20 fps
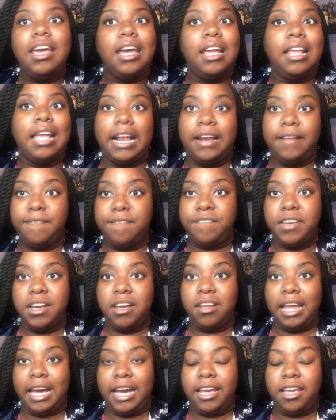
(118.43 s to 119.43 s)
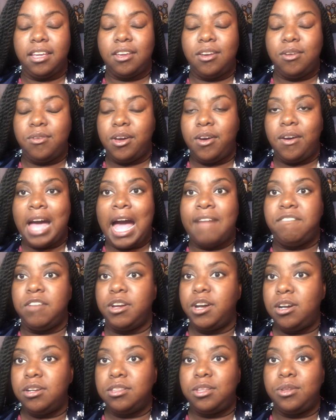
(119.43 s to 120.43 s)
and I didn't feel like, you know, having to
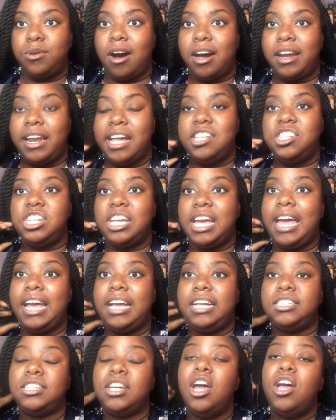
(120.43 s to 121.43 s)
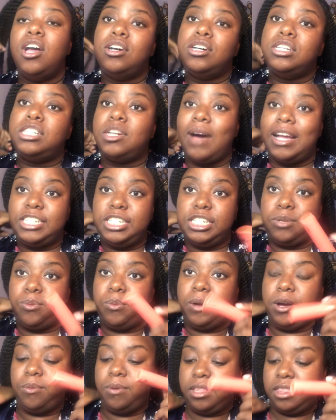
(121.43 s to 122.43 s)
go through all that jazz. So I just
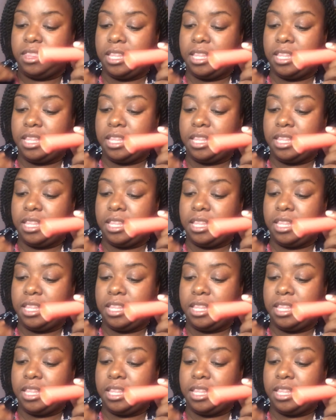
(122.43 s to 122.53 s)
went with